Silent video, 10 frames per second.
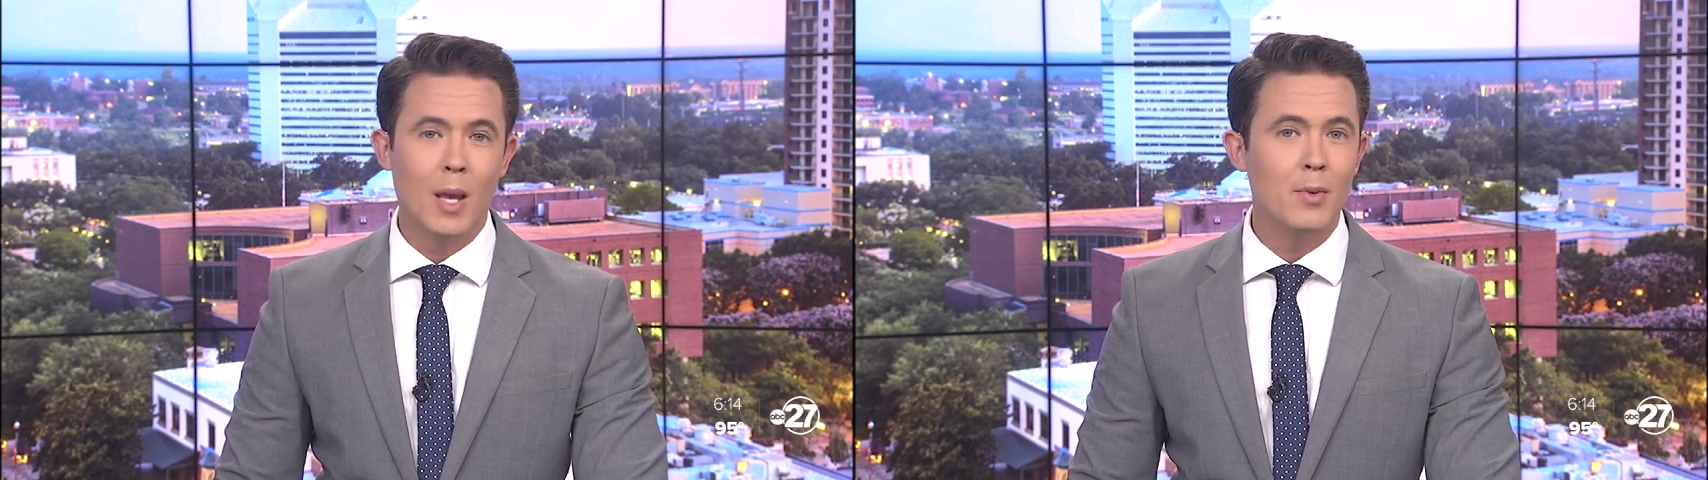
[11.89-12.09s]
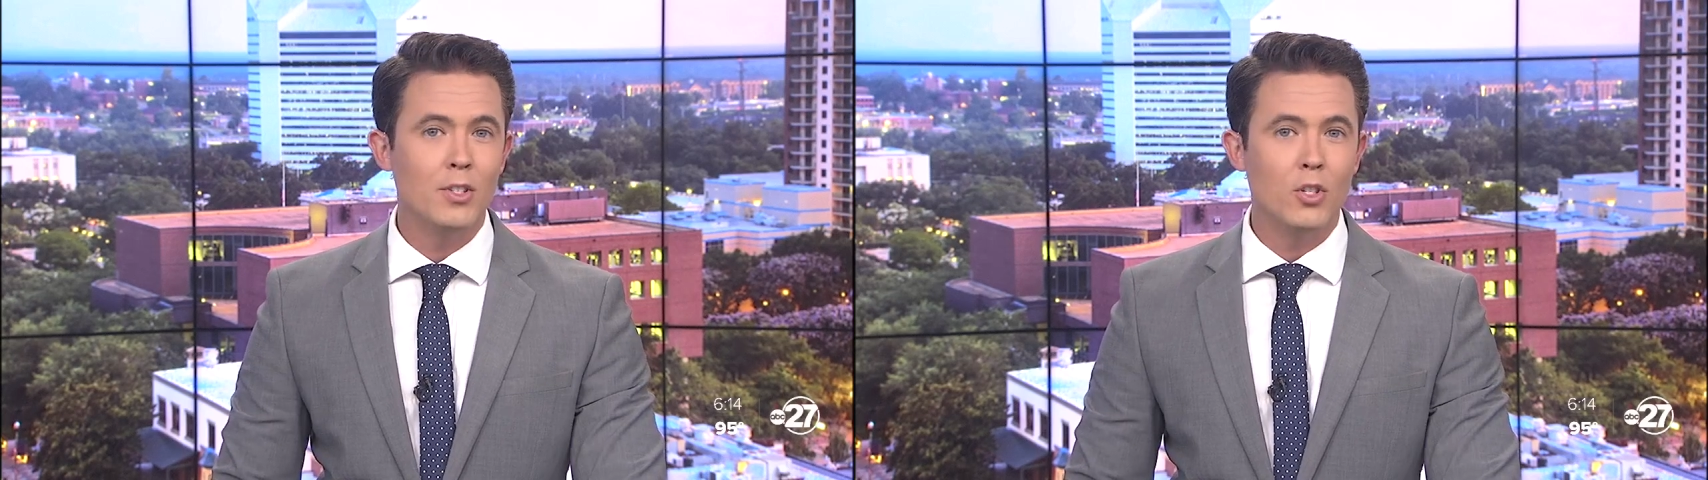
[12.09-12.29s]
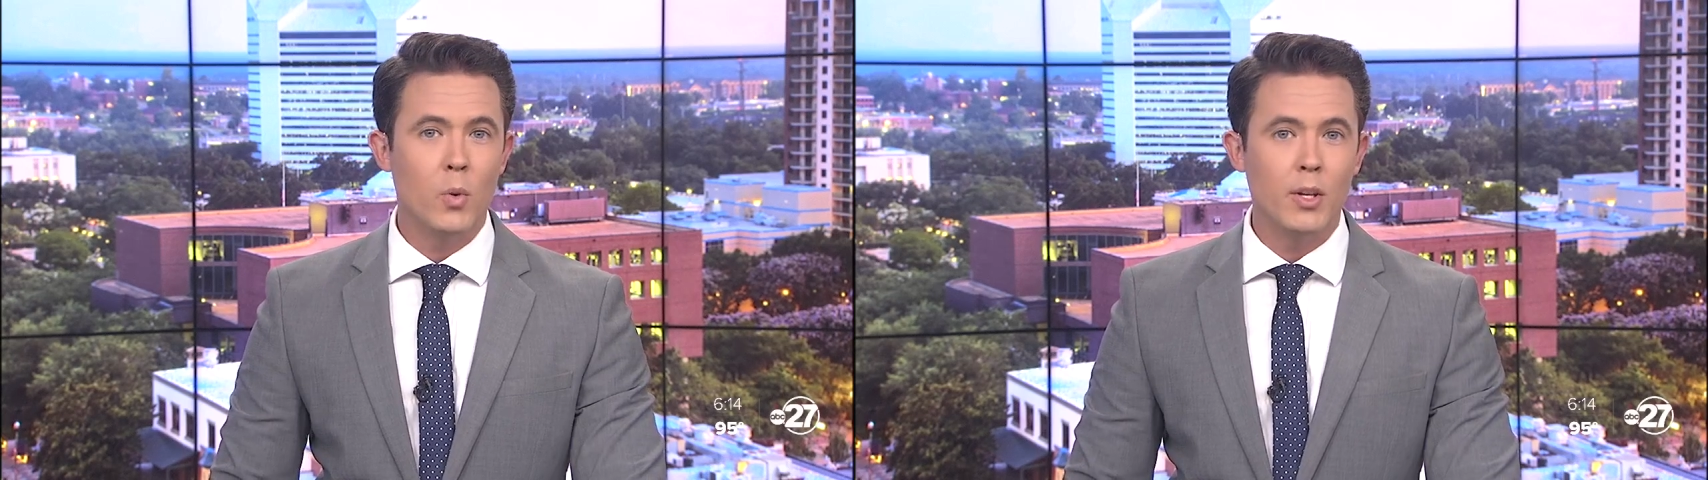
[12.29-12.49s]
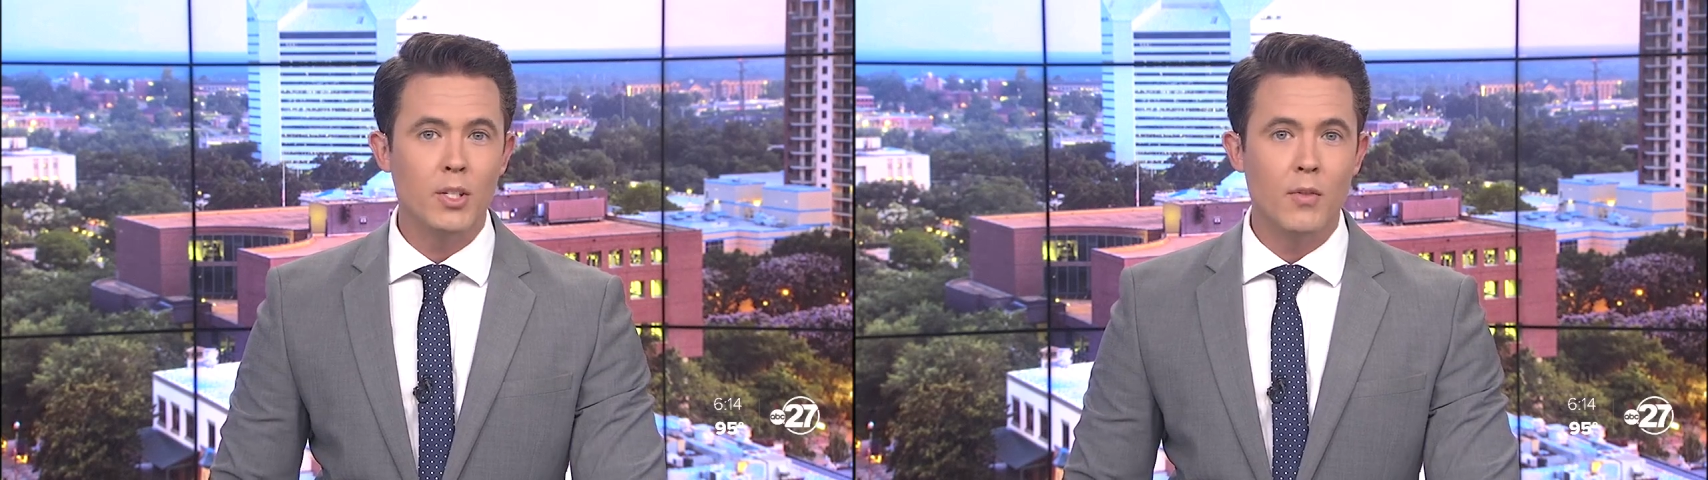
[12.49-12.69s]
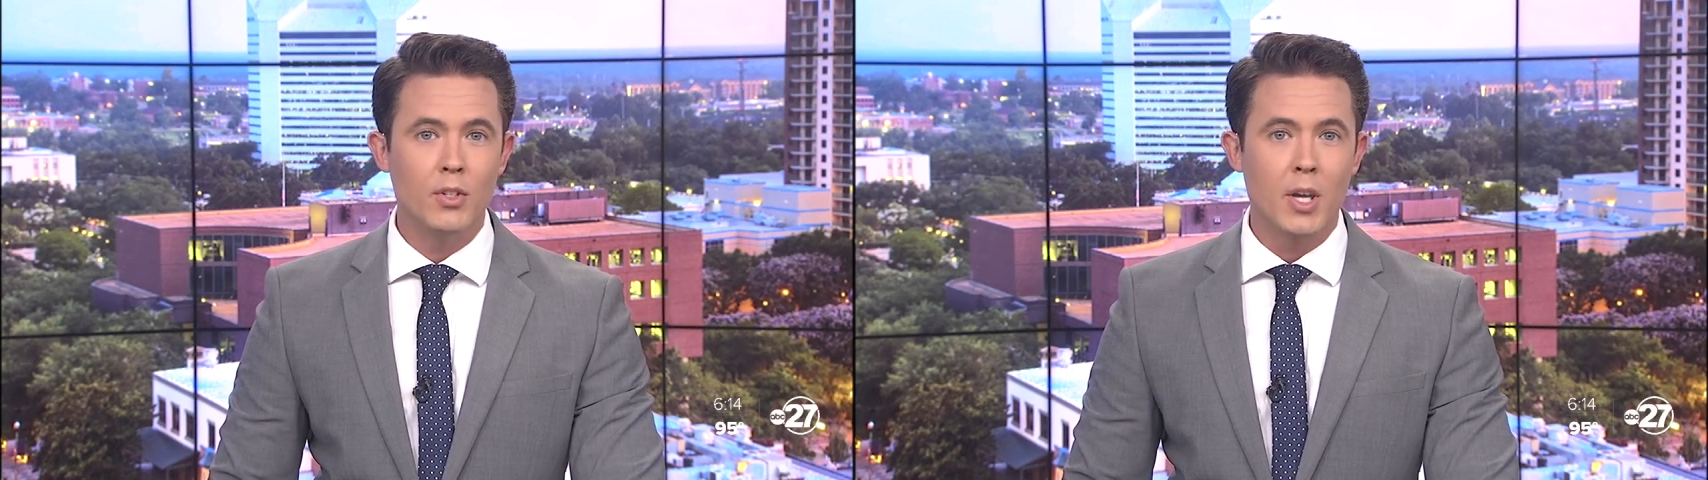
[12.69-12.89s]
ABC
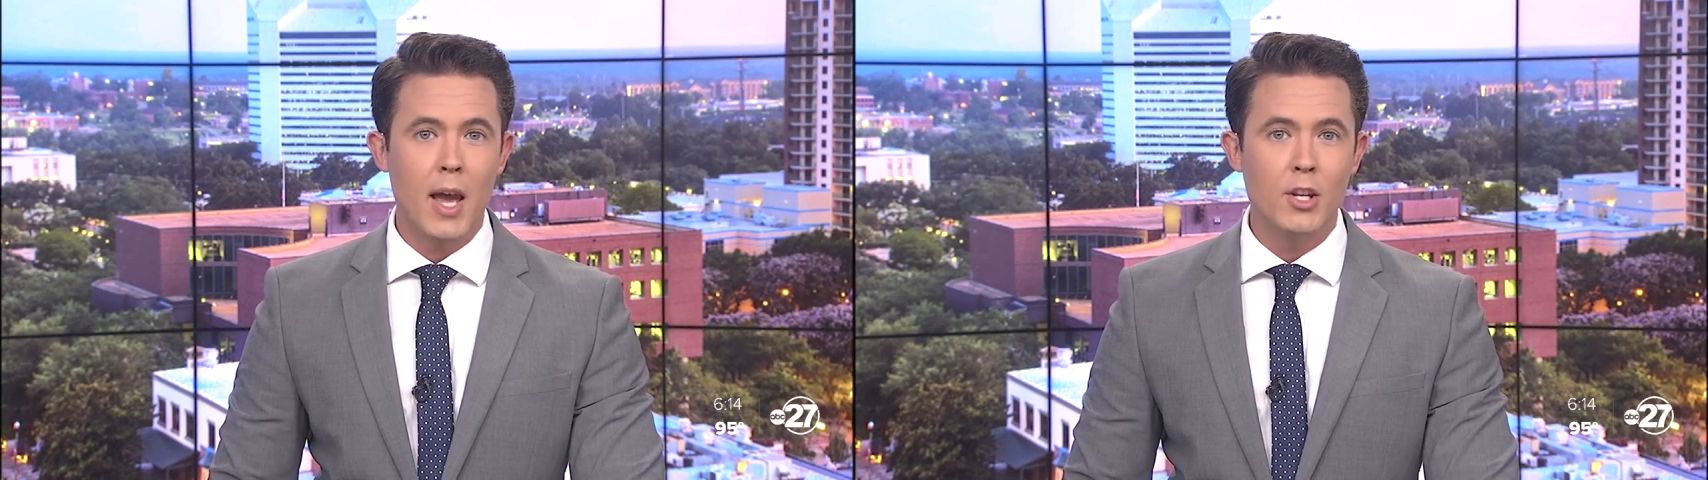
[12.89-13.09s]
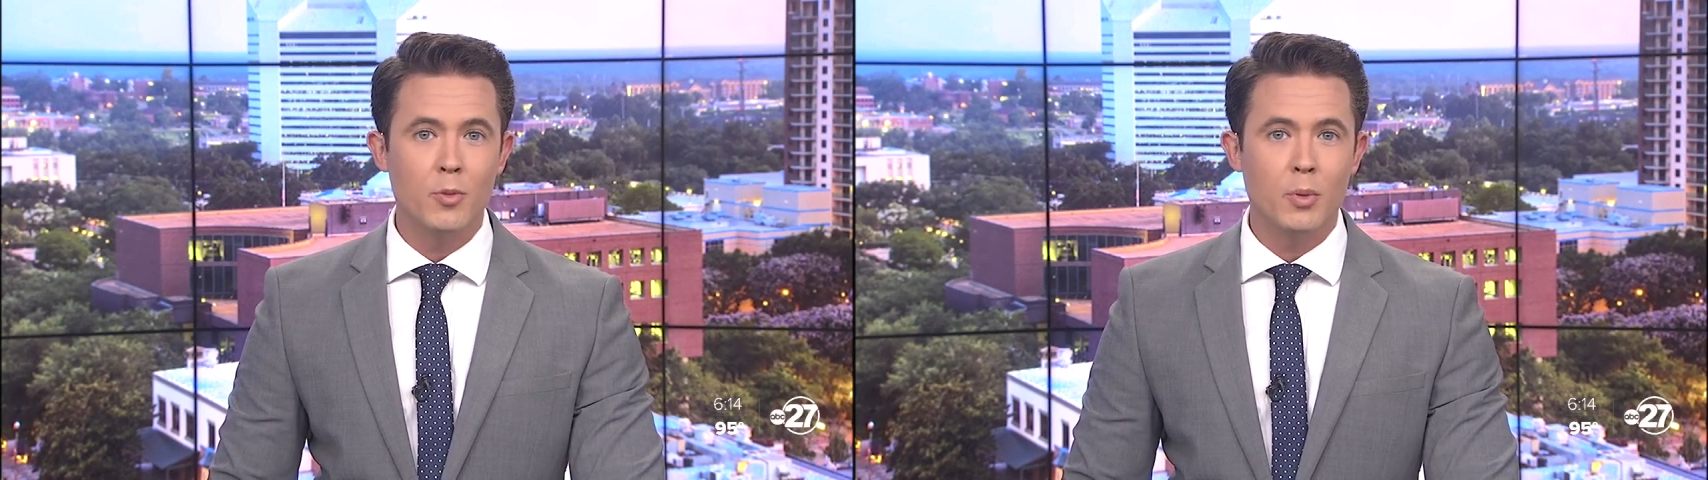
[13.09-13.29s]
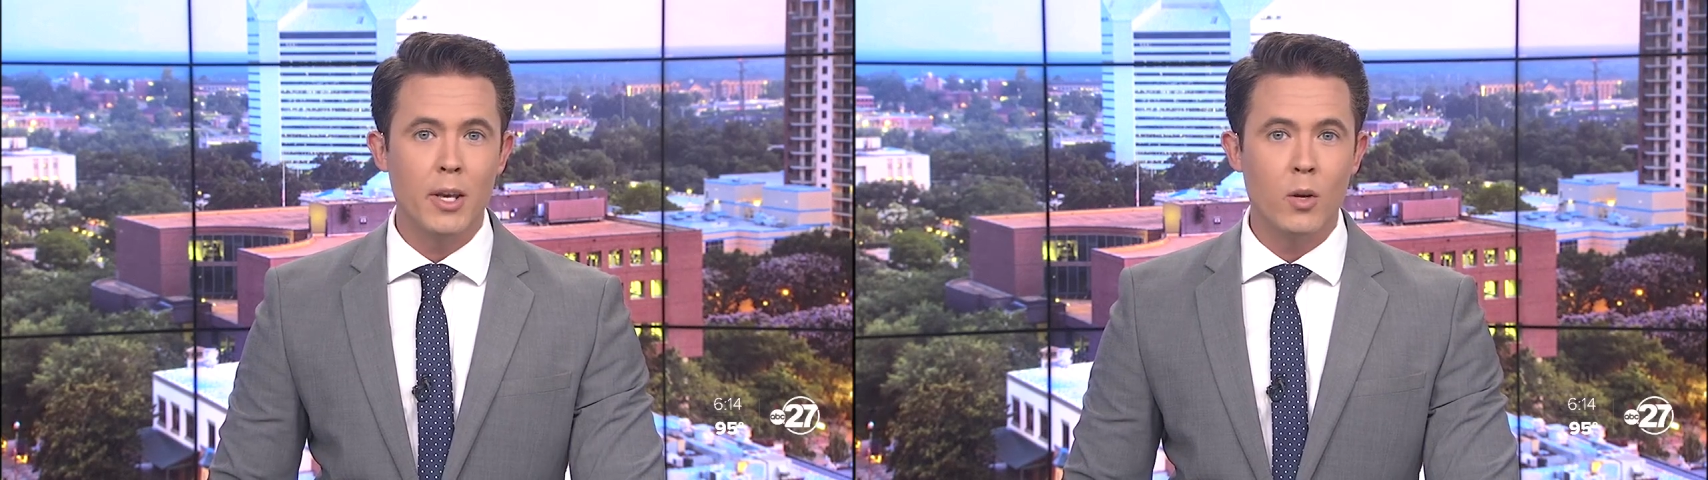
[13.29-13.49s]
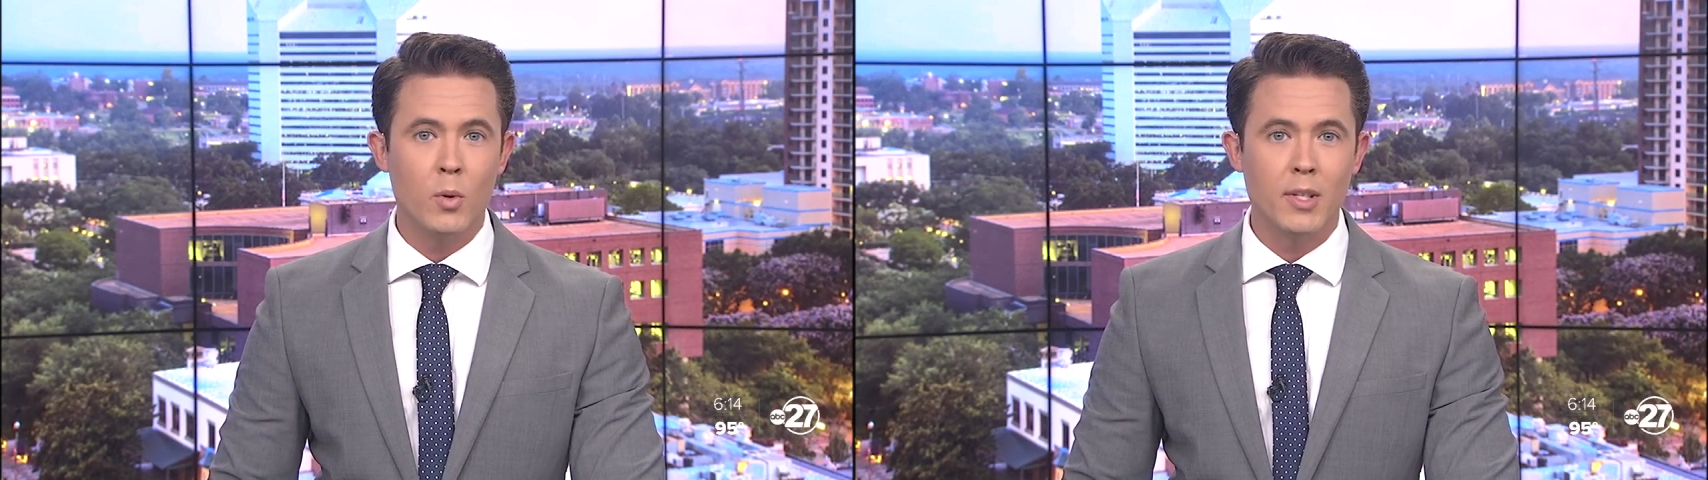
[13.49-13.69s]
27's Candace Blake